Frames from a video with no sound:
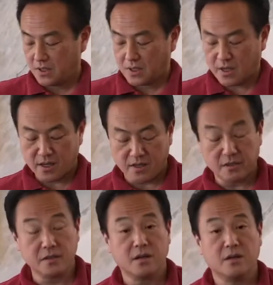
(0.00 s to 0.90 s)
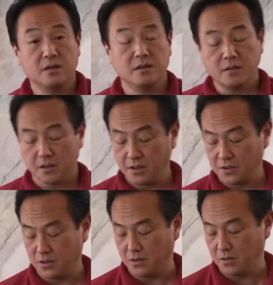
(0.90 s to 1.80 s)
And turn heat
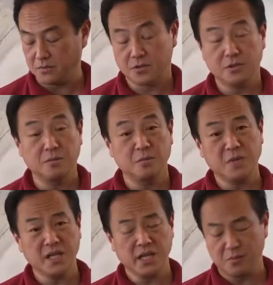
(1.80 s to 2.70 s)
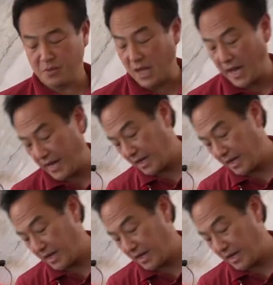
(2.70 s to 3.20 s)
on to medium-high